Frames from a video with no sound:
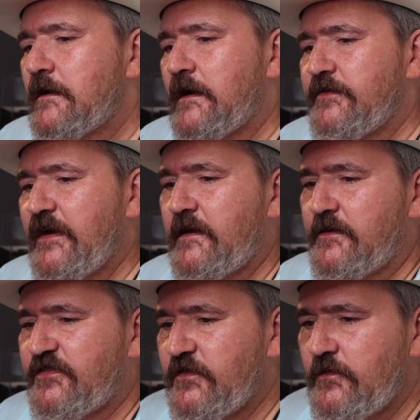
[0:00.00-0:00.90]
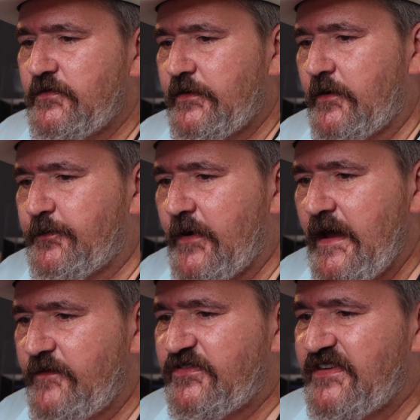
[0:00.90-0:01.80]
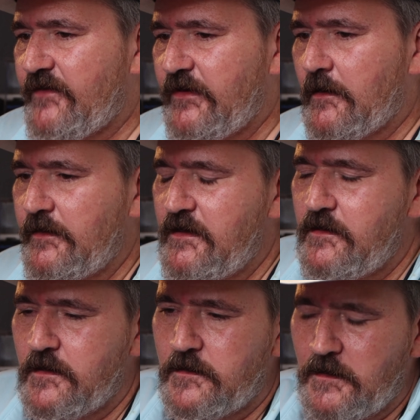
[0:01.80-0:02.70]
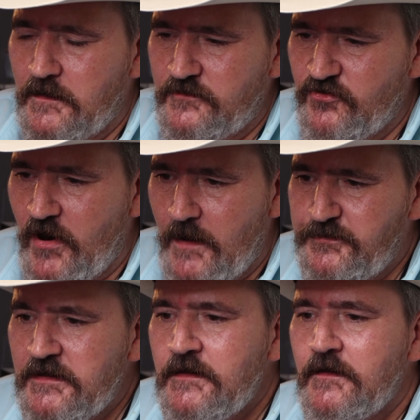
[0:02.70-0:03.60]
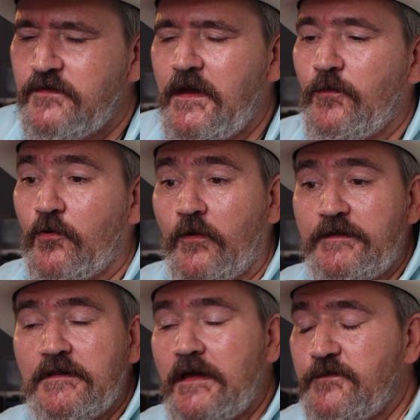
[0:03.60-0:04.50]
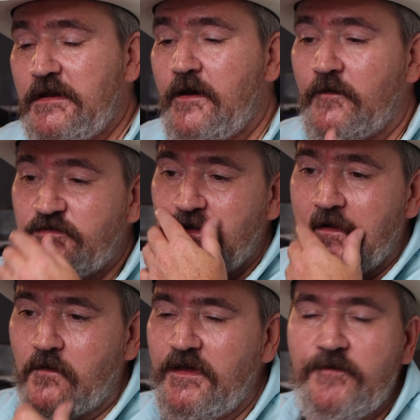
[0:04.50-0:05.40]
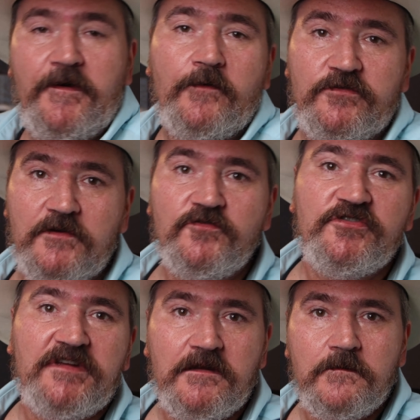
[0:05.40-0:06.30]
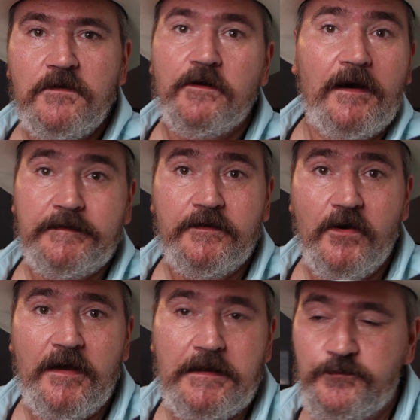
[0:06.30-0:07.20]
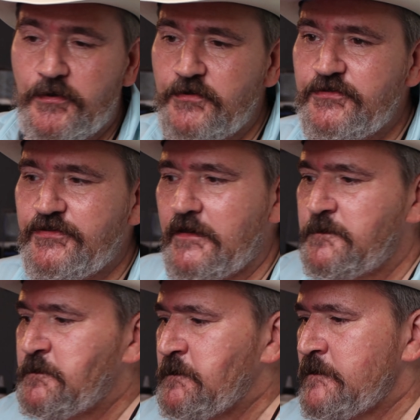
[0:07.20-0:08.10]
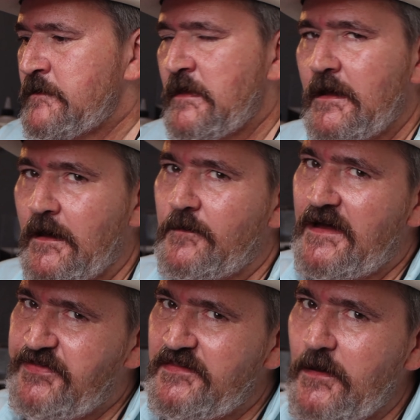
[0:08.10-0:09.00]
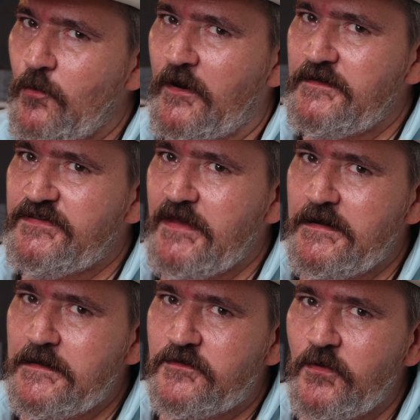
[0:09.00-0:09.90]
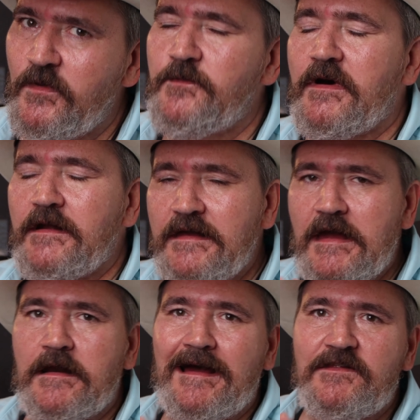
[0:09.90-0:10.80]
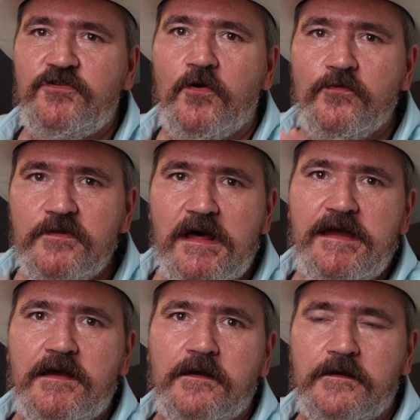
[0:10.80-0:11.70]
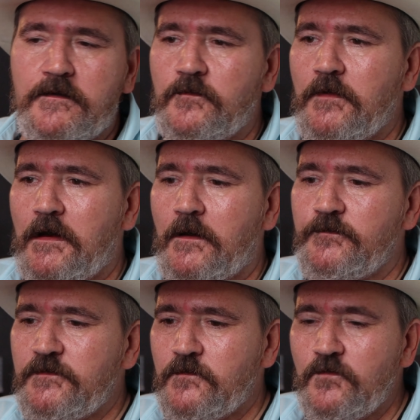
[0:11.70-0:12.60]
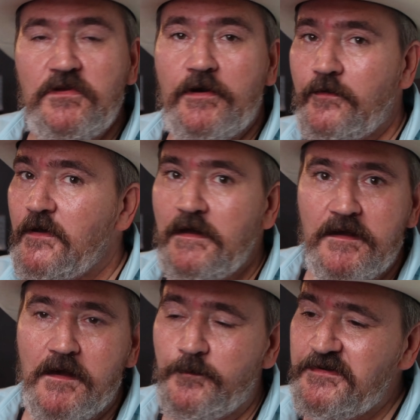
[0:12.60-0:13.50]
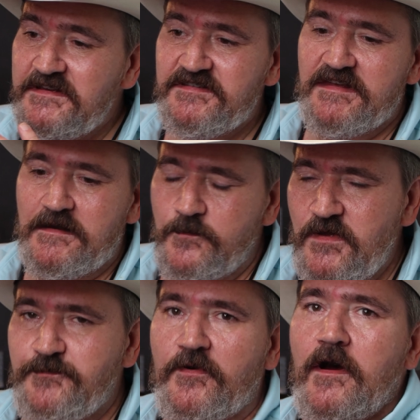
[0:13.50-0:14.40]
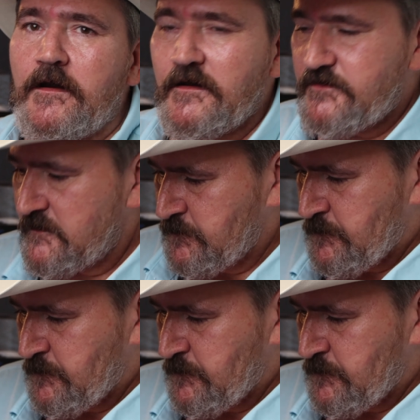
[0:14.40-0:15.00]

uh, that as soon as their Brave 7LE uh, dropped, they were going to let me know. So if I was interested, you know, I could go ahead and purchase it. Um, I think they wanted to send it to me, but again, I don't like, um, you know, companies sending me products.